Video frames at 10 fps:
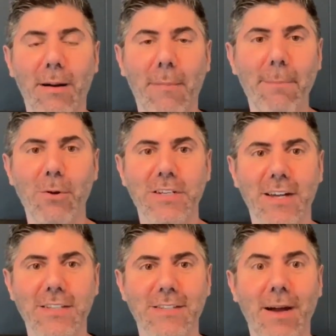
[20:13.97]

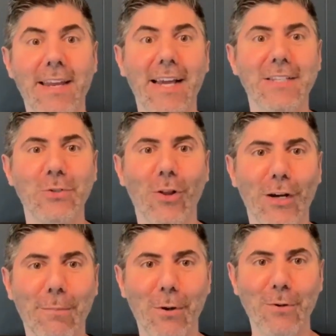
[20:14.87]
My neck is no
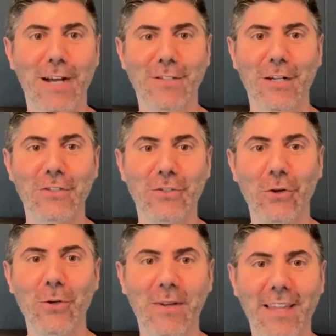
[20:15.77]
longer Botox. I can
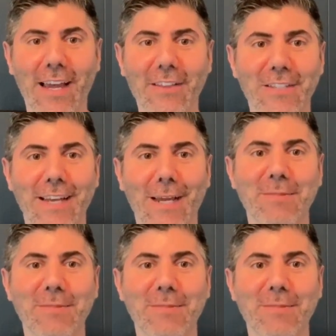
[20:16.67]
show you what that looks like.